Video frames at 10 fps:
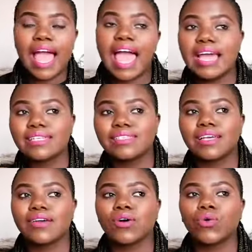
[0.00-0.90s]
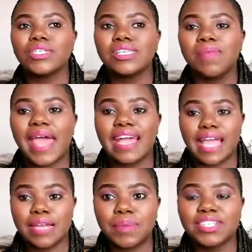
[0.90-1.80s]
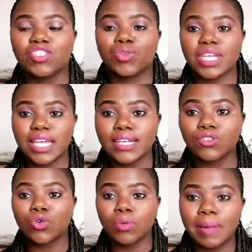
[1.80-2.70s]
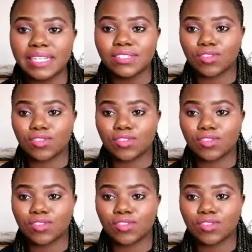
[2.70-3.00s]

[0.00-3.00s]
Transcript: and Utibeg had been drinking too much.